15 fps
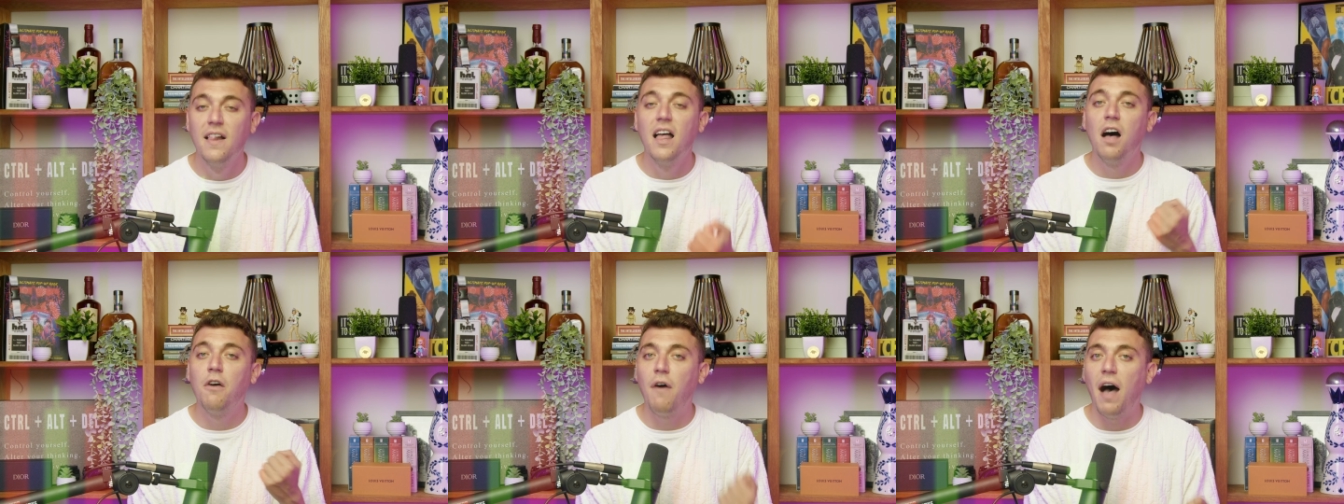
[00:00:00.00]

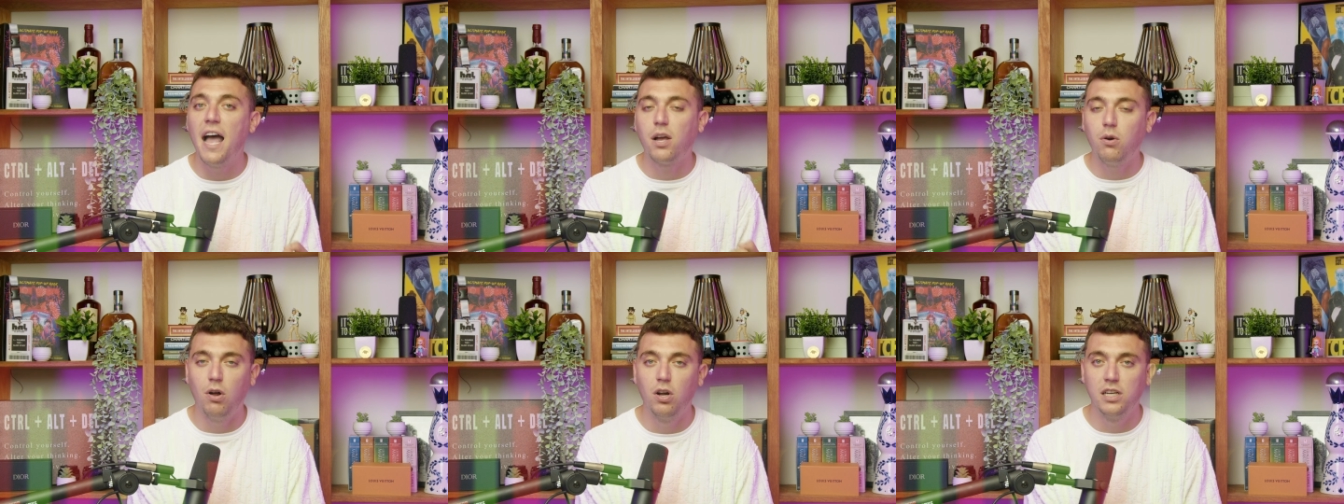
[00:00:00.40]
of high
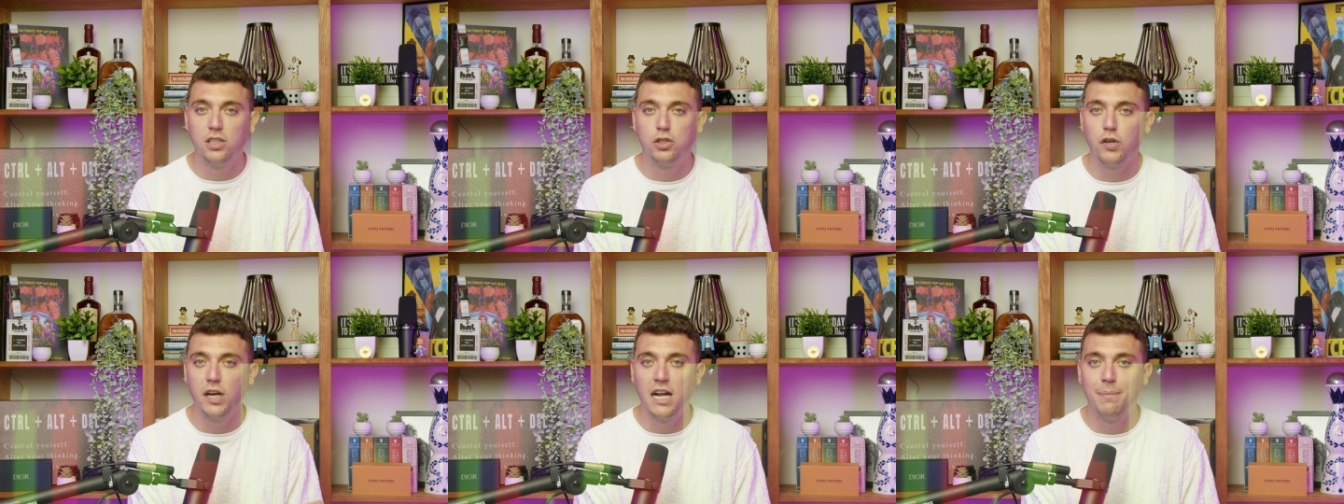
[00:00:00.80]
quality
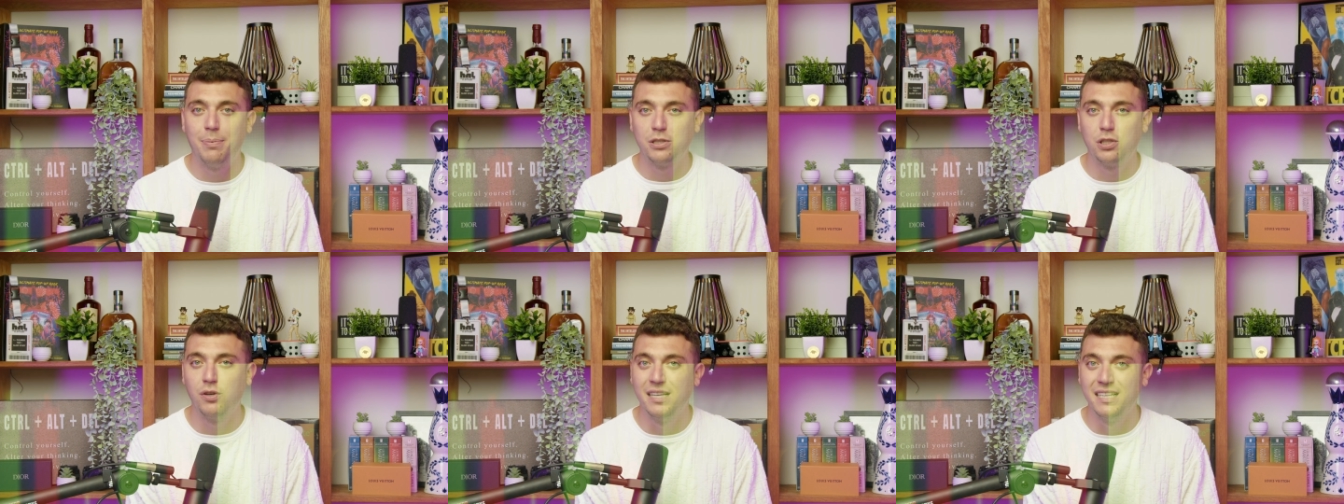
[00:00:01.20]
trade
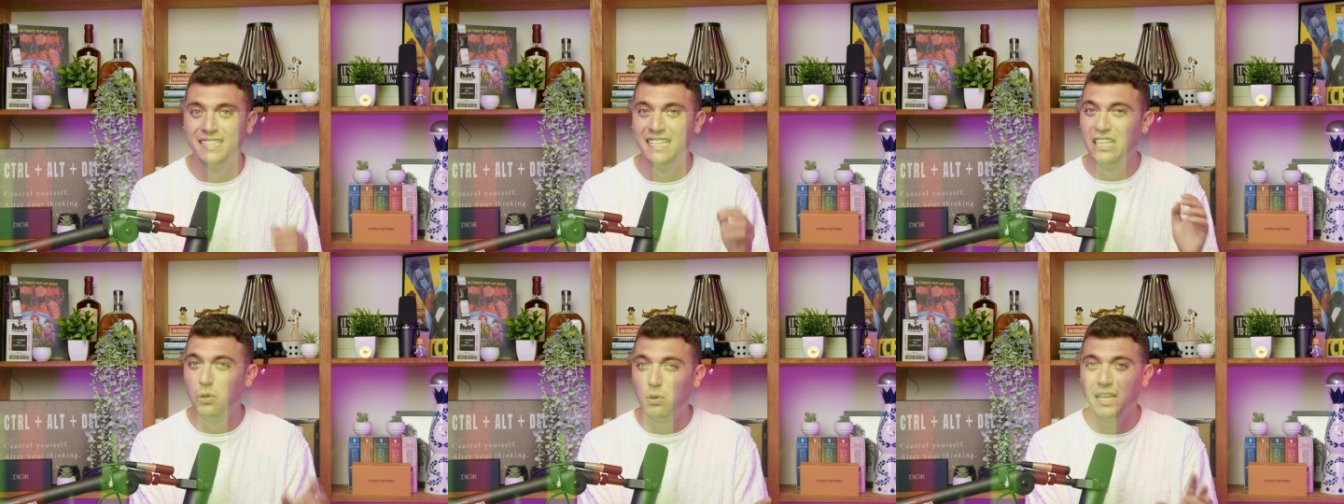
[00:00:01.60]
opportunities
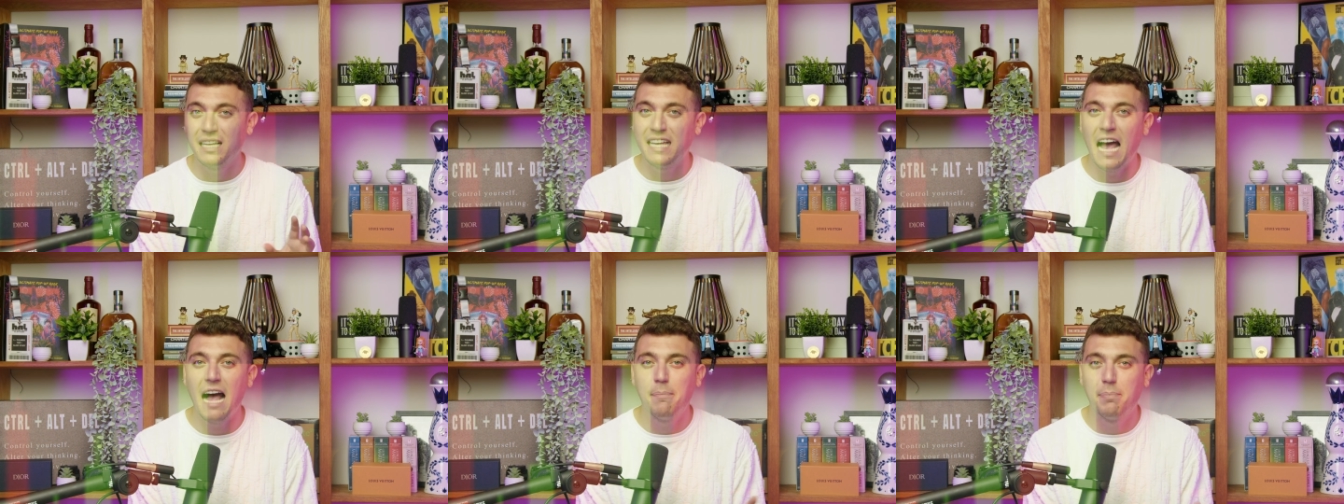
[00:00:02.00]
that you can
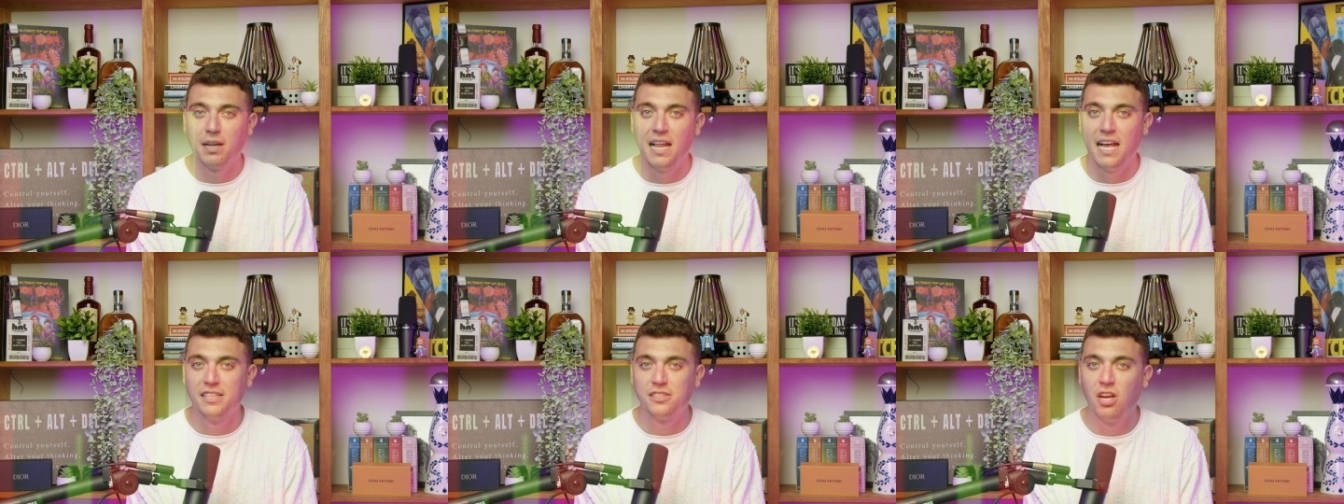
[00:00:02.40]

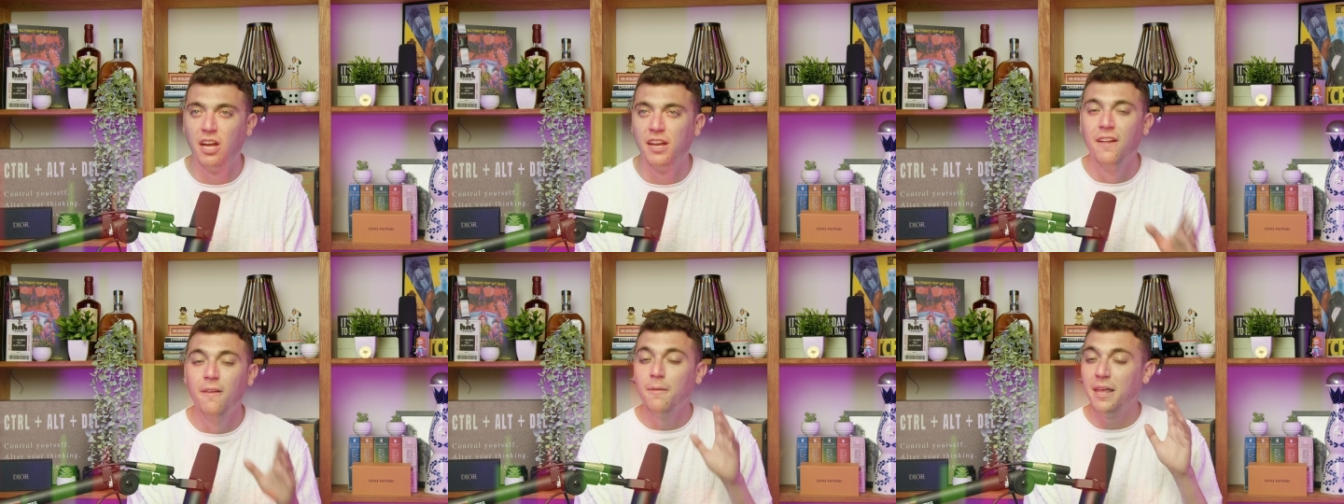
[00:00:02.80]
capitalize on
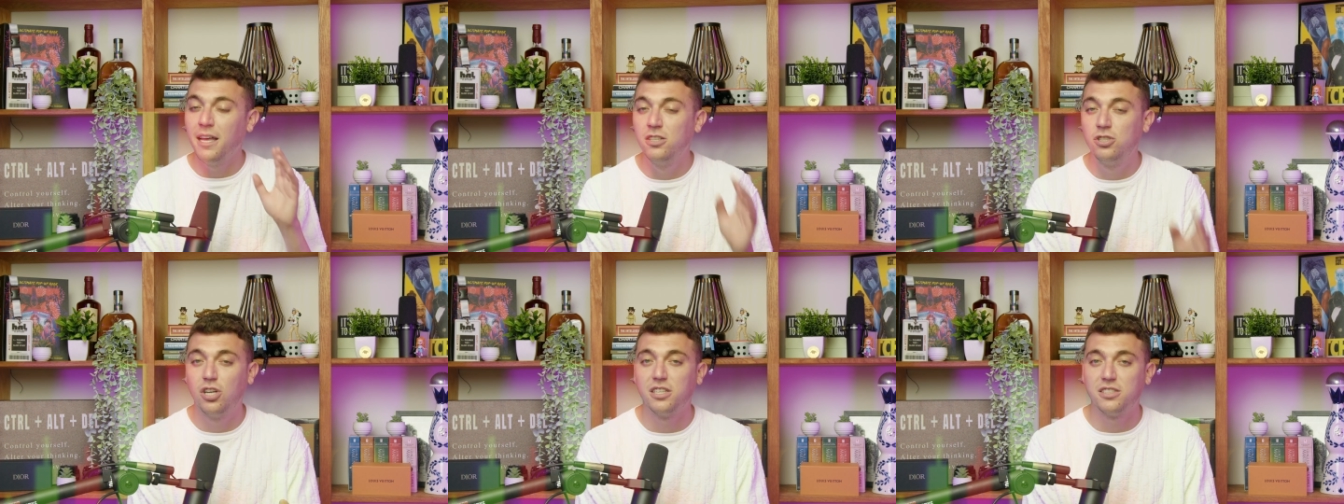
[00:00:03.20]
in
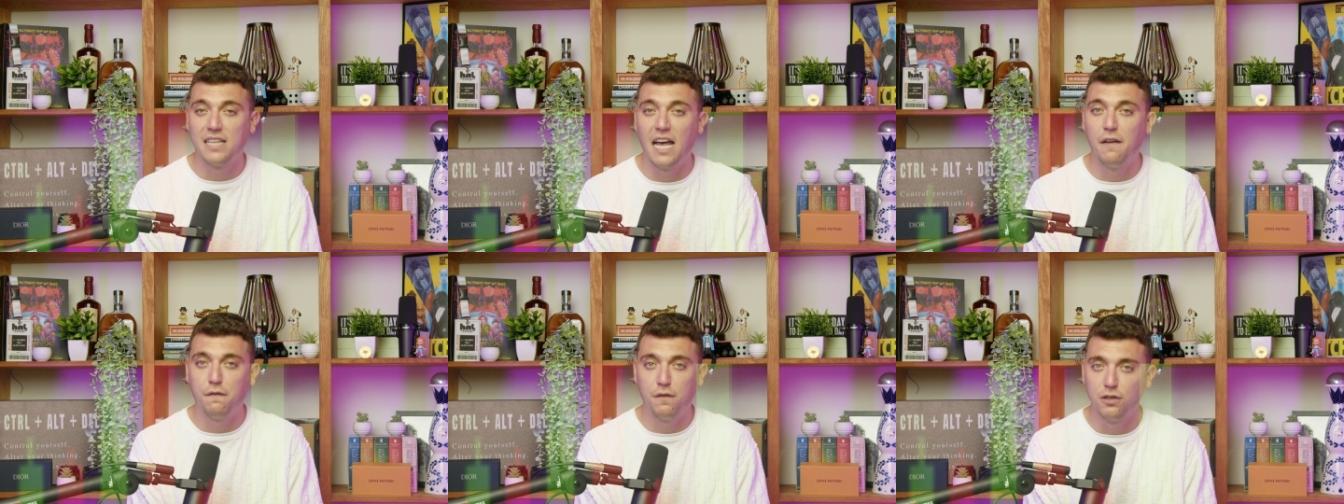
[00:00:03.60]
just
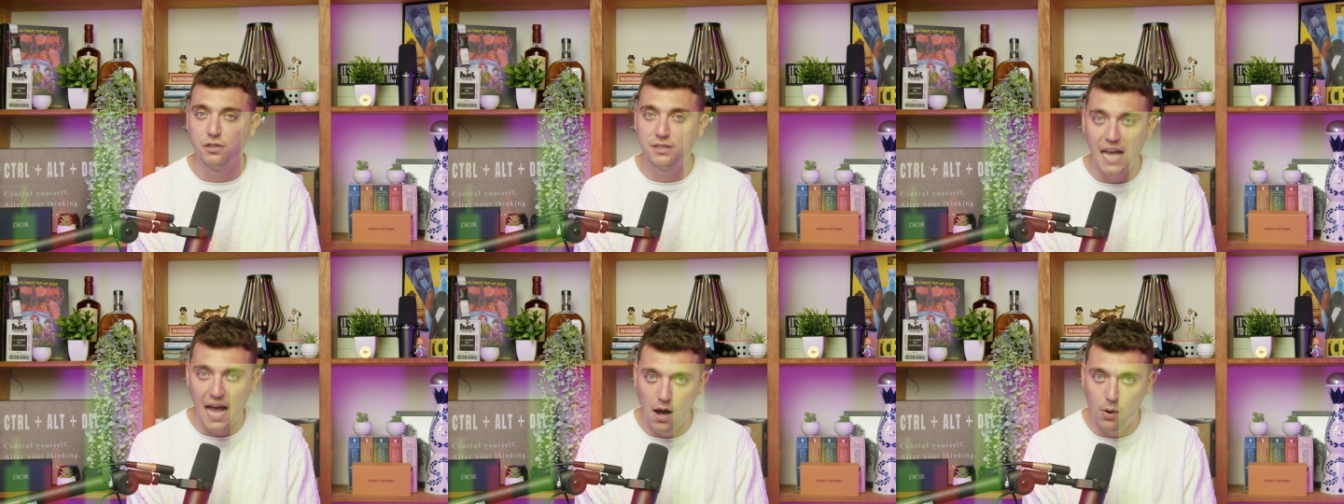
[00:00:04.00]
that first
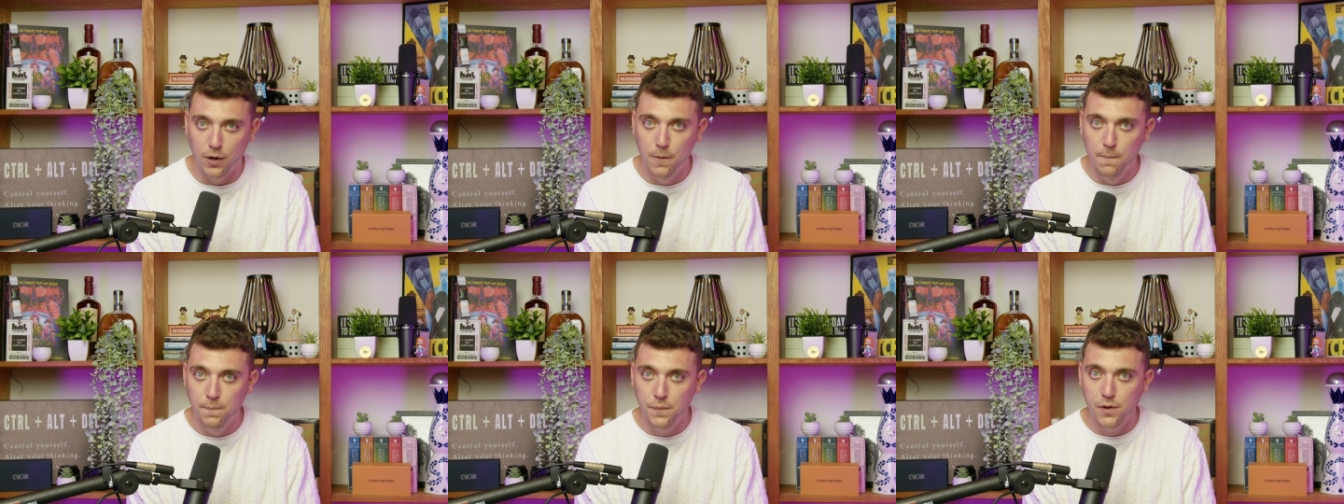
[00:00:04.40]
hour,
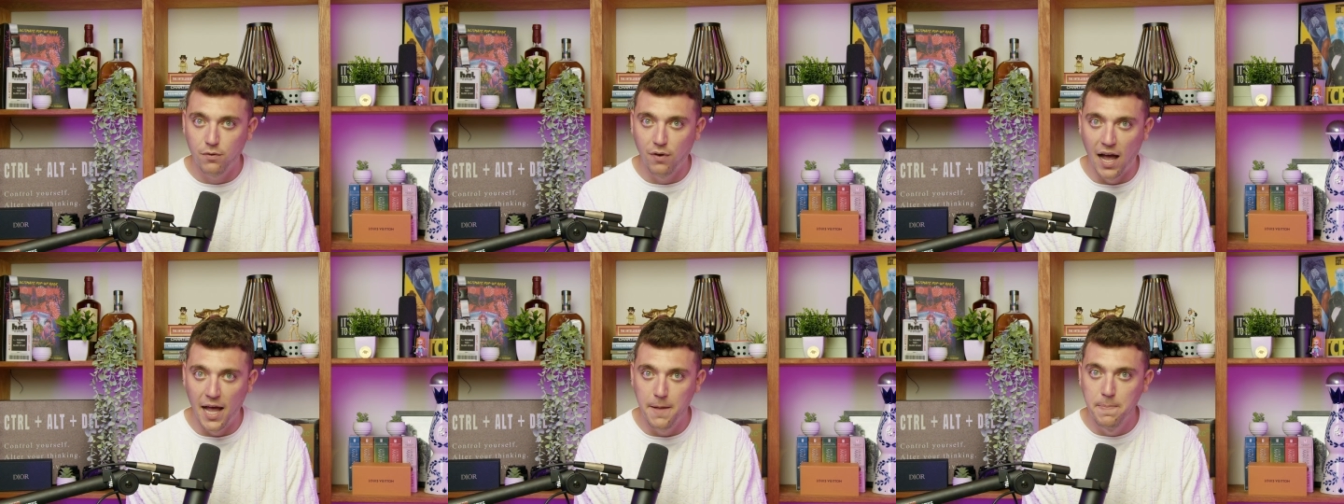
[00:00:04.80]

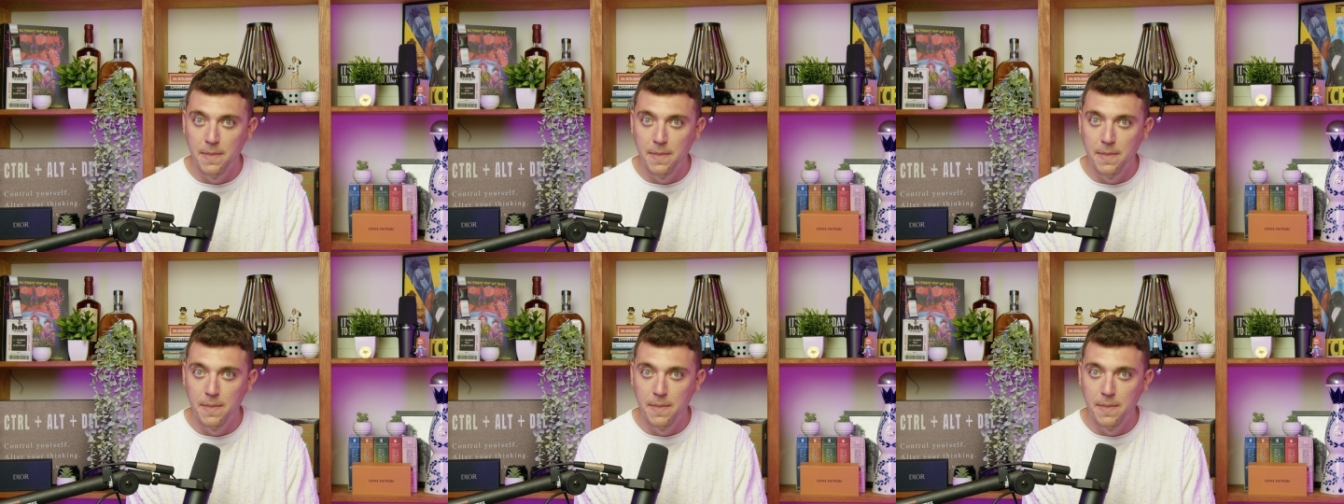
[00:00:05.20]
right?